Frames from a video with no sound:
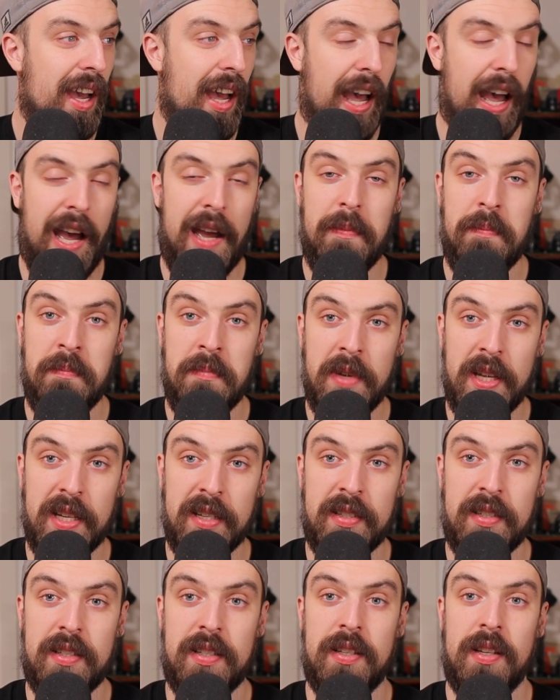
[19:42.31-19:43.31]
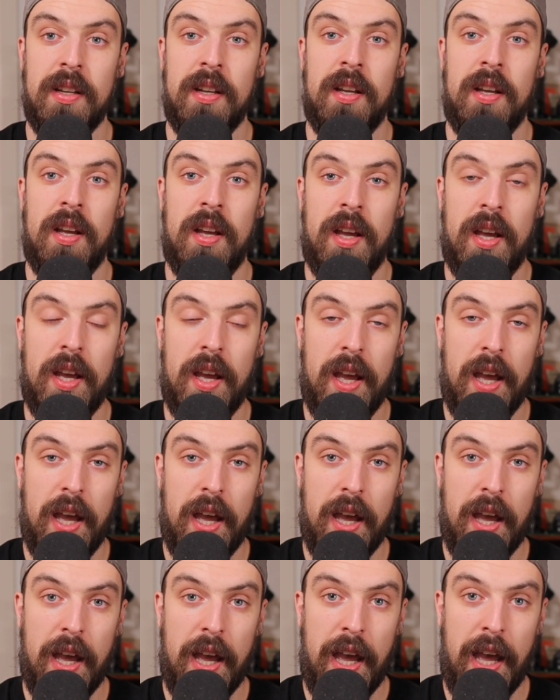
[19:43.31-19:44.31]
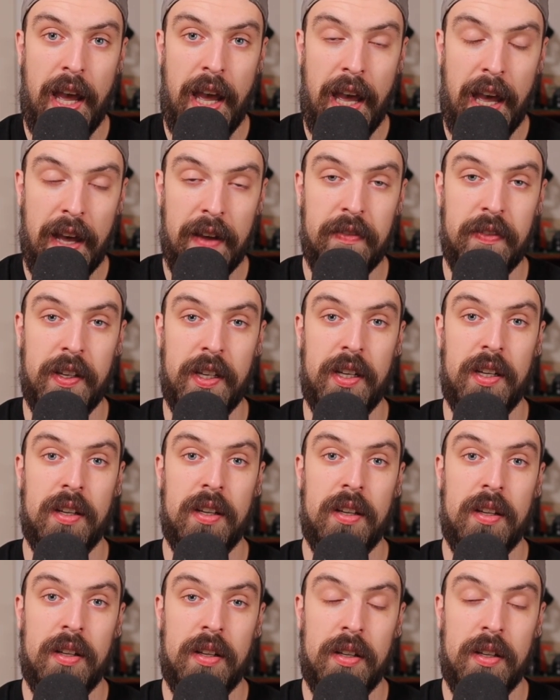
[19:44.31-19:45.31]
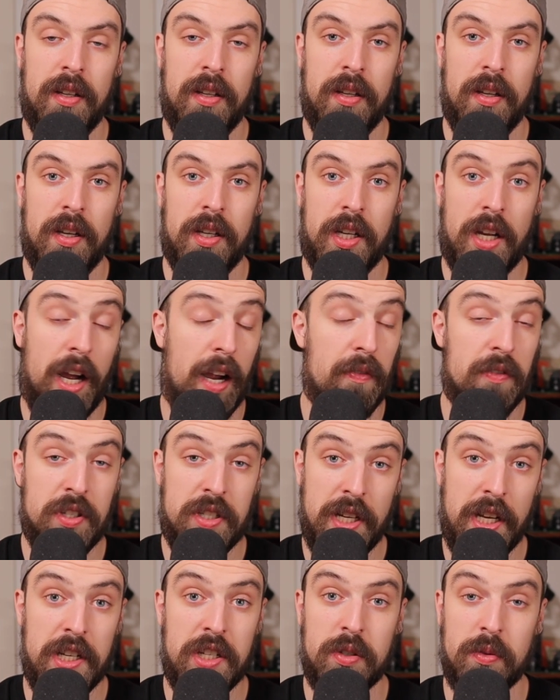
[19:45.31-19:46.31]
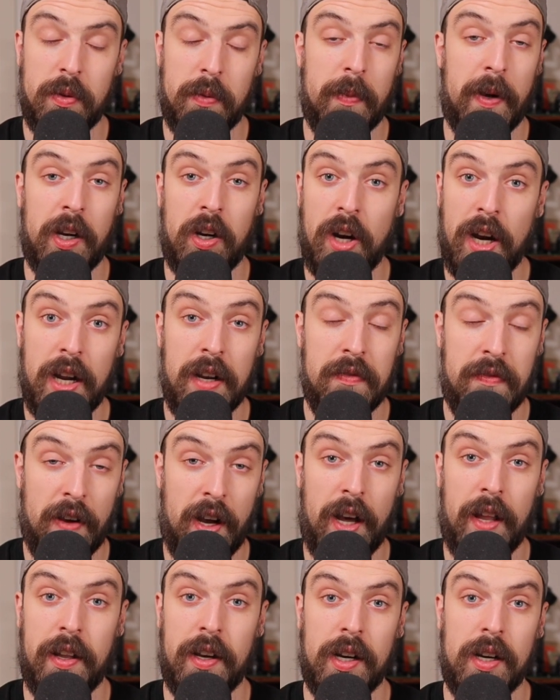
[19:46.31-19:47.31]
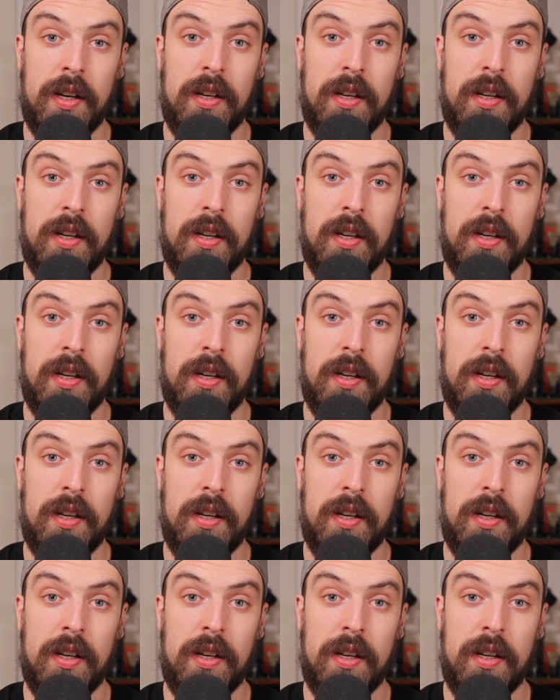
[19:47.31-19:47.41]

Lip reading: I miss having conversations with my grandfather.